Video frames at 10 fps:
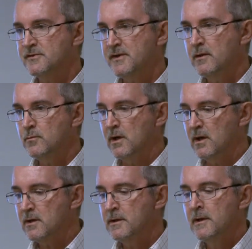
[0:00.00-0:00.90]
or
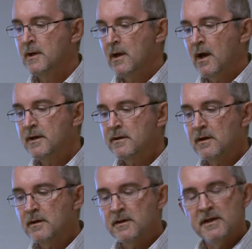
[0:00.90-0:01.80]
stonework. And
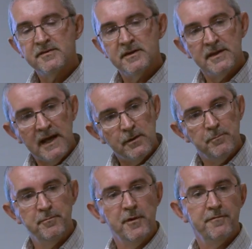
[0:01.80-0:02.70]
it's
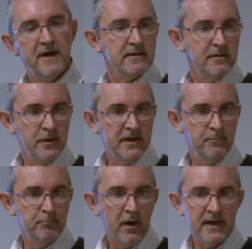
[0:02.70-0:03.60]
now the fact that we
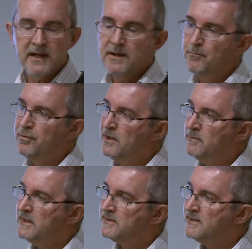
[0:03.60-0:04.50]
can buy it in
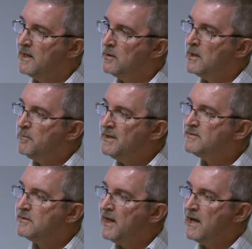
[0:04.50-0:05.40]
pre-mix now
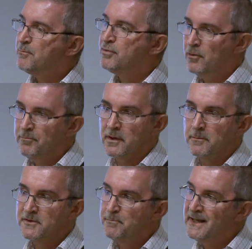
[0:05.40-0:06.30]
means that
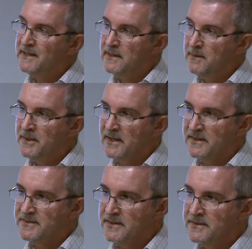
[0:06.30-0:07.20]
problem has been
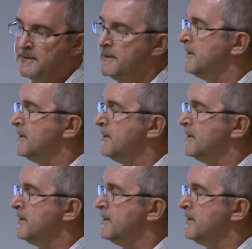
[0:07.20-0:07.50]
eliminated.